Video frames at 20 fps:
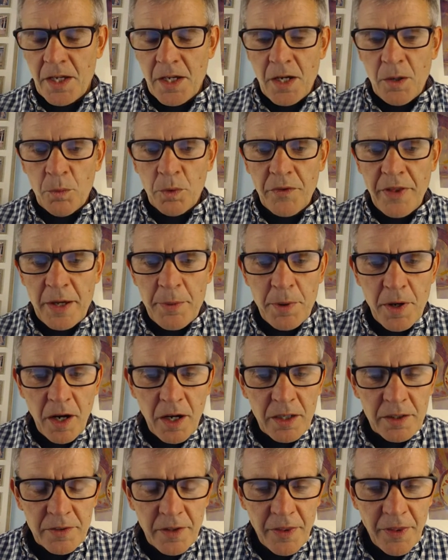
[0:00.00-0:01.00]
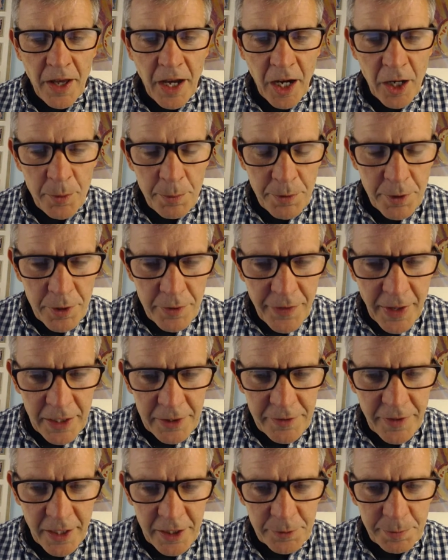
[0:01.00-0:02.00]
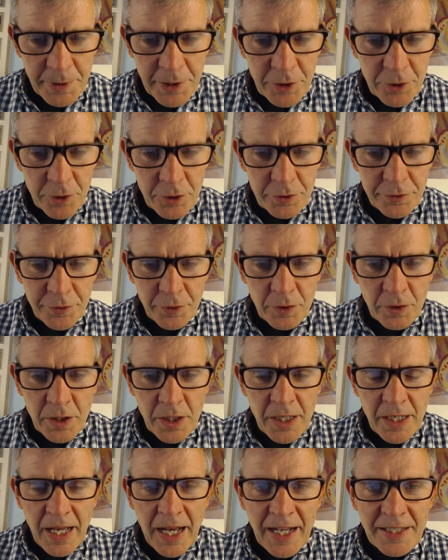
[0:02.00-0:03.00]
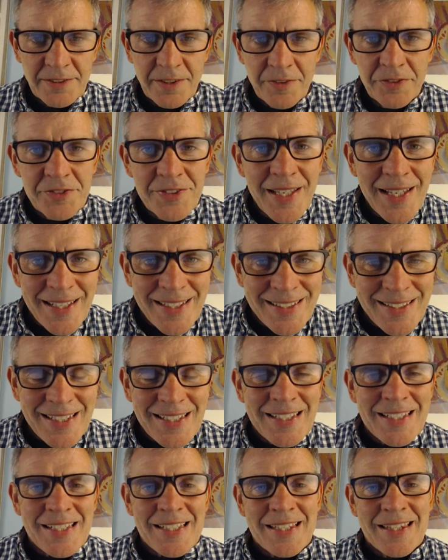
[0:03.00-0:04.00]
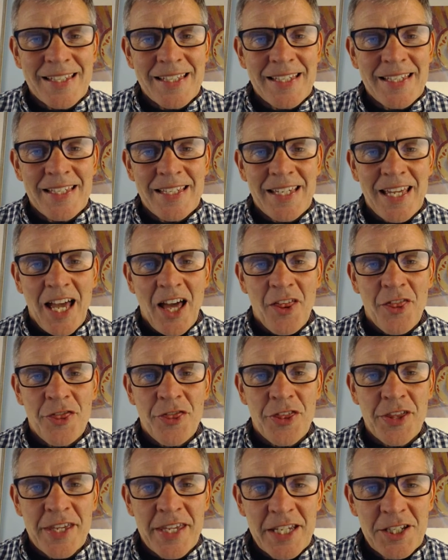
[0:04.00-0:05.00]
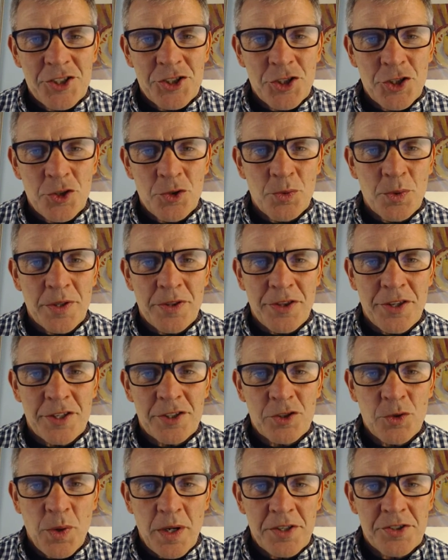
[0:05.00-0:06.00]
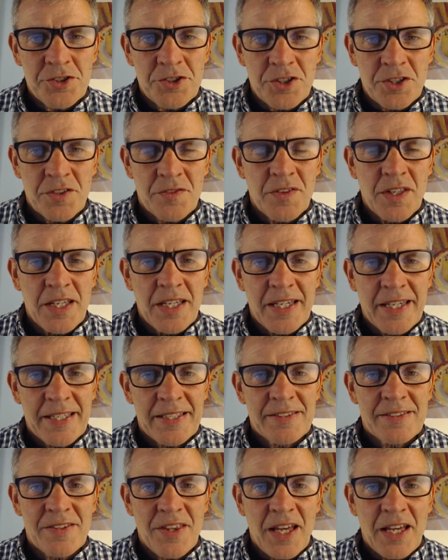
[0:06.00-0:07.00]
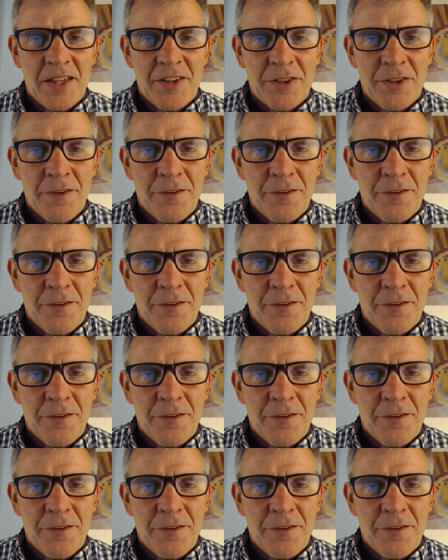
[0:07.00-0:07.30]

Well, there we are. I hope that's been useful. As I've said, the issue with this question is that the